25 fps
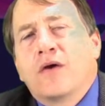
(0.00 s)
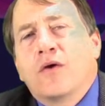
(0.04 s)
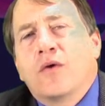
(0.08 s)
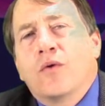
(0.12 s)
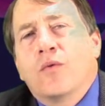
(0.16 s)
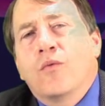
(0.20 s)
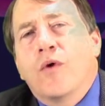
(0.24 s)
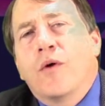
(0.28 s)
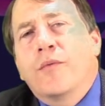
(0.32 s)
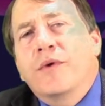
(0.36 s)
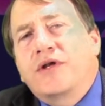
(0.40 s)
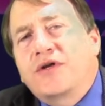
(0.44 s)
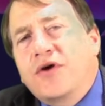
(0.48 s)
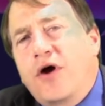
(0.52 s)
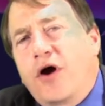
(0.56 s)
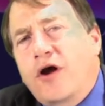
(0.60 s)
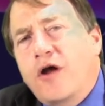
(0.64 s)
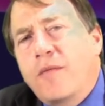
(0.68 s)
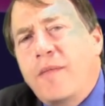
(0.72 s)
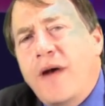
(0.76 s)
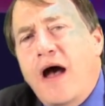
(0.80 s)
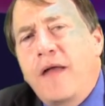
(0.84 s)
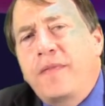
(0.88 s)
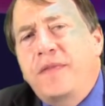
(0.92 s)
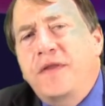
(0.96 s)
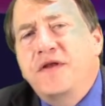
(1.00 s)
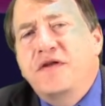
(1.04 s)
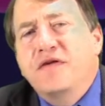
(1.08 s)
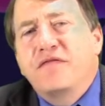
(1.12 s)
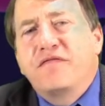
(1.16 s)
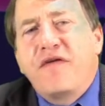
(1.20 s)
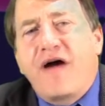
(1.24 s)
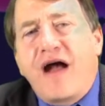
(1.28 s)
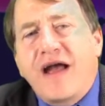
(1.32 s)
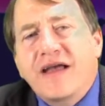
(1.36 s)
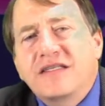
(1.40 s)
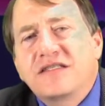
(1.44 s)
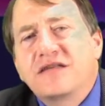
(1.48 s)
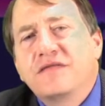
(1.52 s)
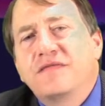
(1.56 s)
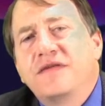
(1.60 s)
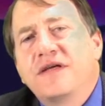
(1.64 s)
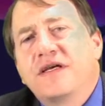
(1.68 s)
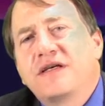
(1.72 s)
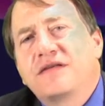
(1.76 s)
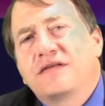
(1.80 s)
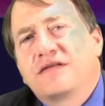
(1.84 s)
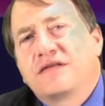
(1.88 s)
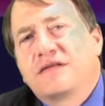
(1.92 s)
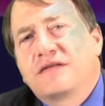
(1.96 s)
When we talk about the
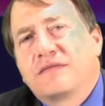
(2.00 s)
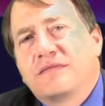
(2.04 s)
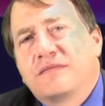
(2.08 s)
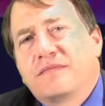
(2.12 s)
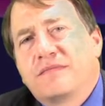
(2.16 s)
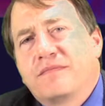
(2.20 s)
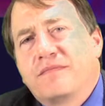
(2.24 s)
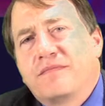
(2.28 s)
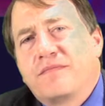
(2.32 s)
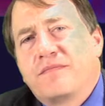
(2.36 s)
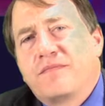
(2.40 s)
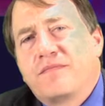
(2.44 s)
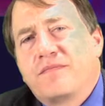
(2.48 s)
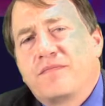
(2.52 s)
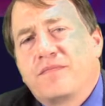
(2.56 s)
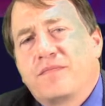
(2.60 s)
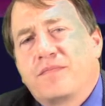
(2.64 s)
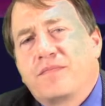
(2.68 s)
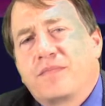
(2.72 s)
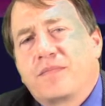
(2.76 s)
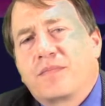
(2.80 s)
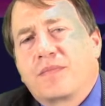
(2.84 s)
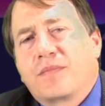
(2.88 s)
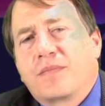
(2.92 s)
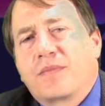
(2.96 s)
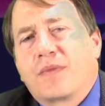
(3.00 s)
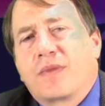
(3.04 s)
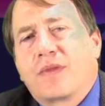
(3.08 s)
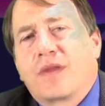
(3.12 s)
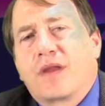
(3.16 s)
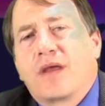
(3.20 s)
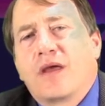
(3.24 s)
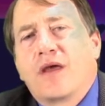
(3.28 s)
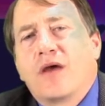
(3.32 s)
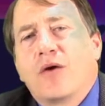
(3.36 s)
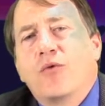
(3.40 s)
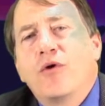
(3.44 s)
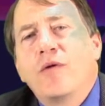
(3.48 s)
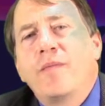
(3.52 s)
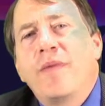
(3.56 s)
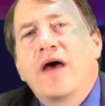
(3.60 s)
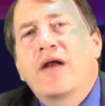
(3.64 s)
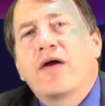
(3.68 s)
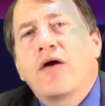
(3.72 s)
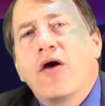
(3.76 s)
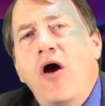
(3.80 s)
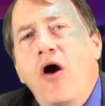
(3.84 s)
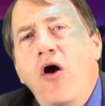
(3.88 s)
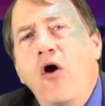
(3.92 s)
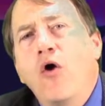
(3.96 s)
divisiveness, we
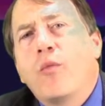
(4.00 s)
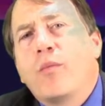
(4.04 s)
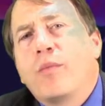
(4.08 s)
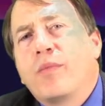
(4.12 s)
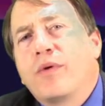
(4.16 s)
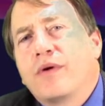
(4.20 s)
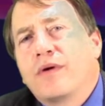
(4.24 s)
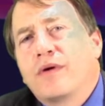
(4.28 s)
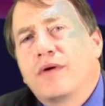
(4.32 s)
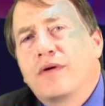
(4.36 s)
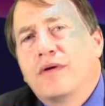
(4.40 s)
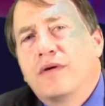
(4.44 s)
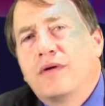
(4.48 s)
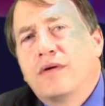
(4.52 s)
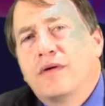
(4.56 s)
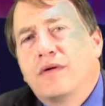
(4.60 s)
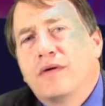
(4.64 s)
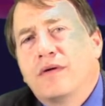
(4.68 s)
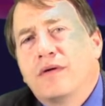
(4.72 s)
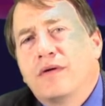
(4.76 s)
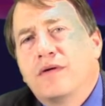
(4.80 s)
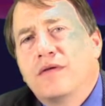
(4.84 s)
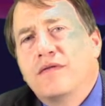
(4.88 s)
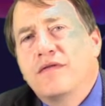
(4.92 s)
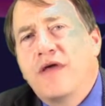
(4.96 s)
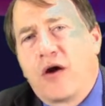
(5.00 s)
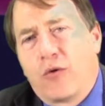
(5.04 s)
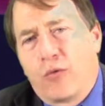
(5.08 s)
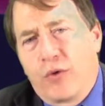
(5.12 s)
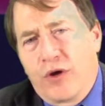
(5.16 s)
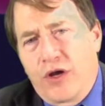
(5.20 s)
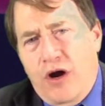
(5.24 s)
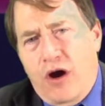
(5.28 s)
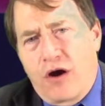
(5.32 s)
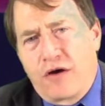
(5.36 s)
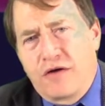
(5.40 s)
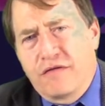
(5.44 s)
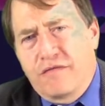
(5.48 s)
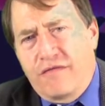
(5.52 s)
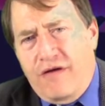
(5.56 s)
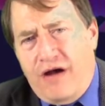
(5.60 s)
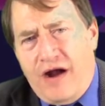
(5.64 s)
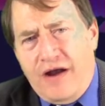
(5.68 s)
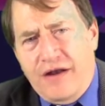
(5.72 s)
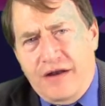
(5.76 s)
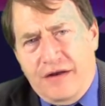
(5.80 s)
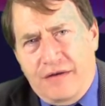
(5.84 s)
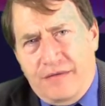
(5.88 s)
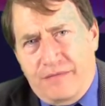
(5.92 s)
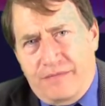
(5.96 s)
better hope that we are
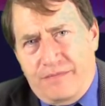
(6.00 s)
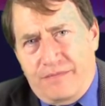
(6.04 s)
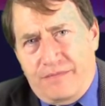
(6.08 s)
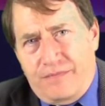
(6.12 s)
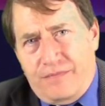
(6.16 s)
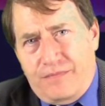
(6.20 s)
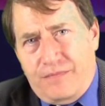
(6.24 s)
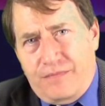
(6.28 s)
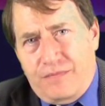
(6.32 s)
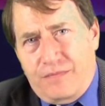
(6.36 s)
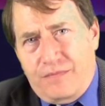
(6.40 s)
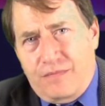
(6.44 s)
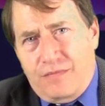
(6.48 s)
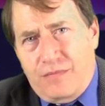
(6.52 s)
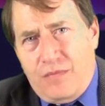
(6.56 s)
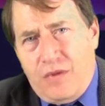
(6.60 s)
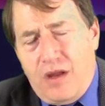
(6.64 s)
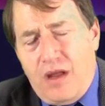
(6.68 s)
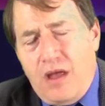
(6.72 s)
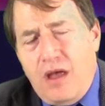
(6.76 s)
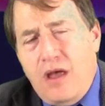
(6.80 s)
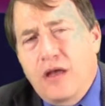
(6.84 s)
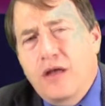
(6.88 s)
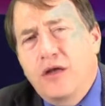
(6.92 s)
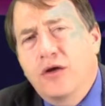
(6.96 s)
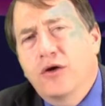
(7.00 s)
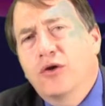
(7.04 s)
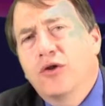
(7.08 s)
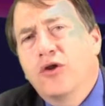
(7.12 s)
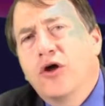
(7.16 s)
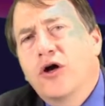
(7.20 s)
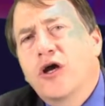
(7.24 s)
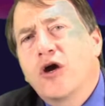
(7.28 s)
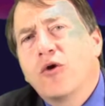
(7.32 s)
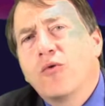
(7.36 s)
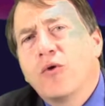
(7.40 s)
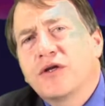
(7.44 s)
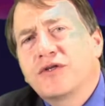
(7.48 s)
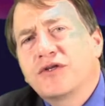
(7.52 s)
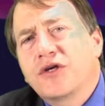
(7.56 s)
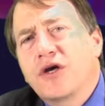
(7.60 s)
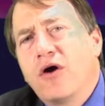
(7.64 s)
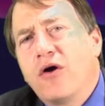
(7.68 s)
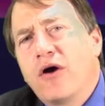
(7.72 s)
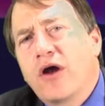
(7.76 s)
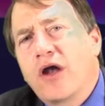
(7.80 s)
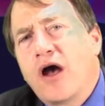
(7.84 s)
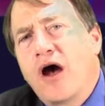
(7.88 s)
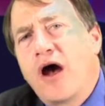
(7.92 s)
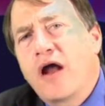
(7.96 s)
divided. You look at what's
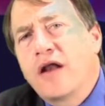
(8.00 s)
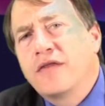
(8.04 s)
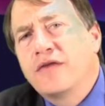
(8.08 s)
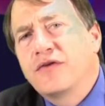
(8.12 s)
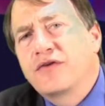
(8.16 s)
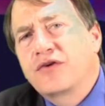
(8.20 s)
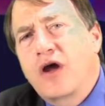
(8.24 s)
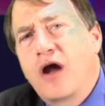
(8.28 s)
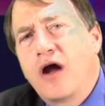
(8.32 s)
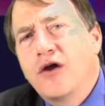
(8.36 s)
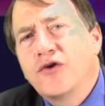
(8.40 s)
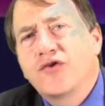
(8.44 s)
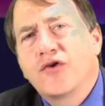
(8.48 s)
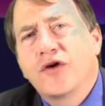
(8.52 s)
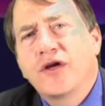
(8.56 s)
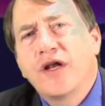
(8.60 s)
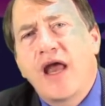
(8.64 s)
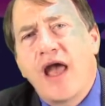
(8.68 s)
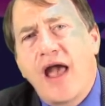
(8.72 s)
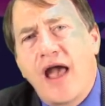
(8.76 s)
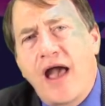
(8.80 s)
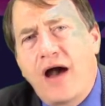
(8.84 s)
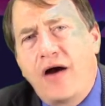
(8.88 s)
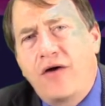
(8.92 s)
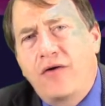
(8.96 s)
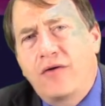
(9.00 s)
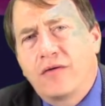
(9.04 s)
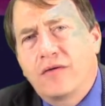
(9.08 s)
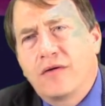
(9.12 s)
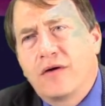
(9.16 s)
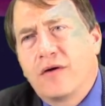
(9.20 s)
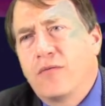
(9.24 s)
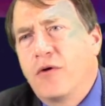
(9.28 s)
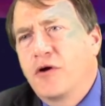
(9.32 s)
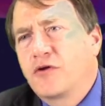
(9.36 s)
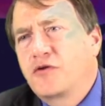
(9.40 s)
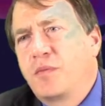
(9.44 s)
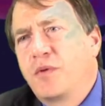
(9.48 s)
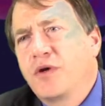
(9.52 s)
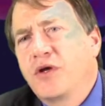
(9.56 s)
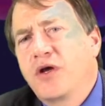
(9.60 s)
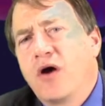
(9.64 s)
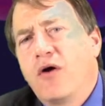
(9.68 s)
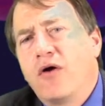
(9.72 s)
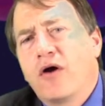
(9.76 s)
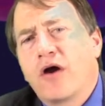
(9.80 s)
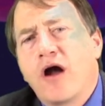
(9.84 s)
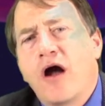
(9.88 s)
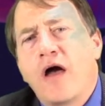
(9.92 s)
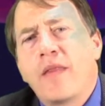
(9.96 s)
going on in this country now, what's been
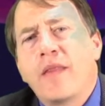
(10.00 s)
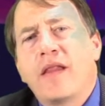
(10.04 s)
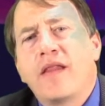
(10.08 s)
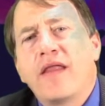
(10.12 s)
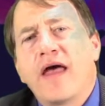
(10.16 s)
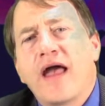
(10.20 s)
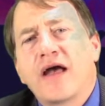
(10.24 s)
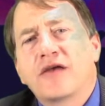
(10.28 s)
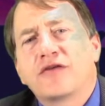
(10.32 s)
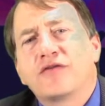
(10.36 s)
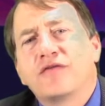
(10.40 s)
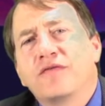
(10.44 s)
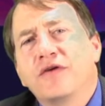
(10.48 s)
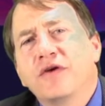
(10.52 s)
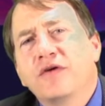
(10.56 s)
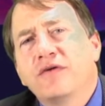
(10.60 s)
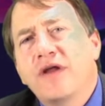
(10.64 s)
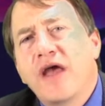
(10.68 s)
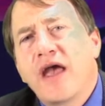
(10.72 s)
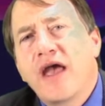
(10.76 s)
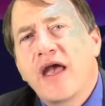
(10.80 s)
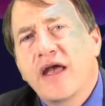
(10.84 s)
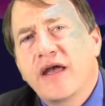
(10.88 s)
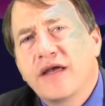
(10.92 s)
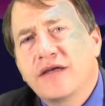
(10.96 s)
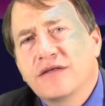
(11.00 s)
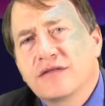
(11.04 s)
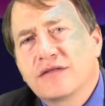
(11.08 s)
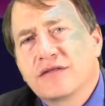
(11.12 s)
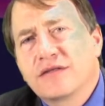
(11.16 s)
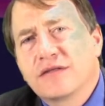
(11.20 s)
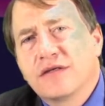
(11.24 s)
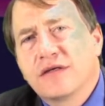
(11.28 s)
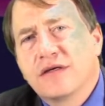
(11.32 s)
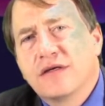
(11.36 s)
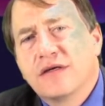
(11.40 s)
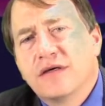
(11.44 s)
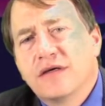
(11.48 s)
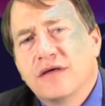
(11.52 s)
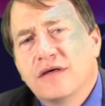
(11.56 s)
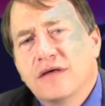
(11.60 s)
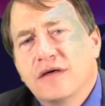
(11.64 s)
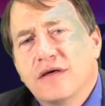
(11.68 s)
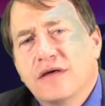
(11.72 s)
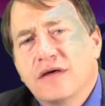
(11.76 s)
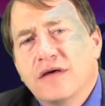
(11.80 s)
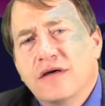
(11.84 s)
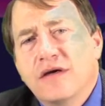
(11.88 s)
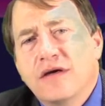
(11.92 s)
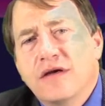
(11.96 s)
going on the last few days,
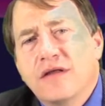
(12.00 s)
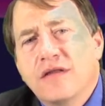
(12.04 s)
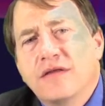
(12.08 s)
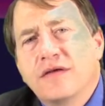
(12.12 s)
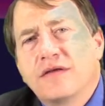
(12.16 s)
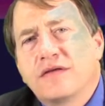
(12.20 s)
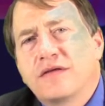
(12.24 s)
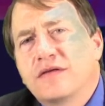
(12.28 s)
this